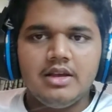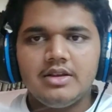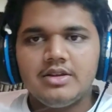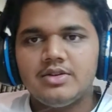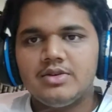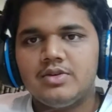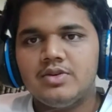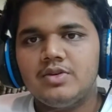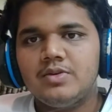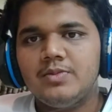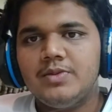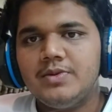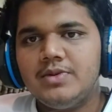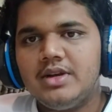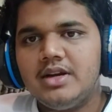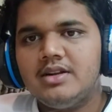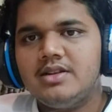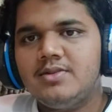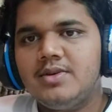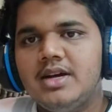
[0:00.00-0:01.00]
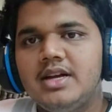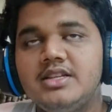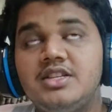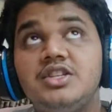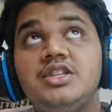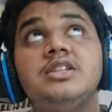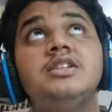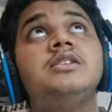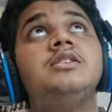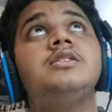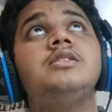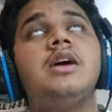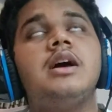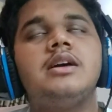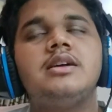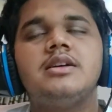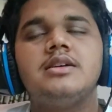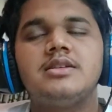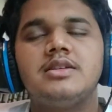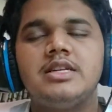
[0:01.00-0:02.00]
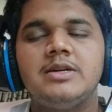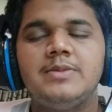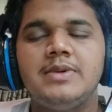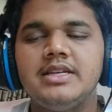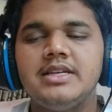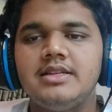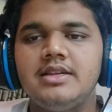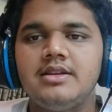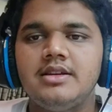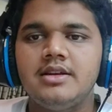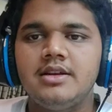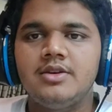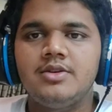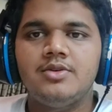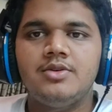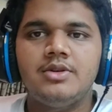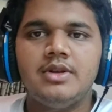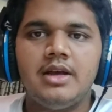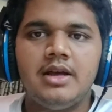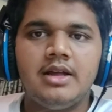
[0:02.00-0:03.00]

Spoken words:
So that is why I customized the ringtone,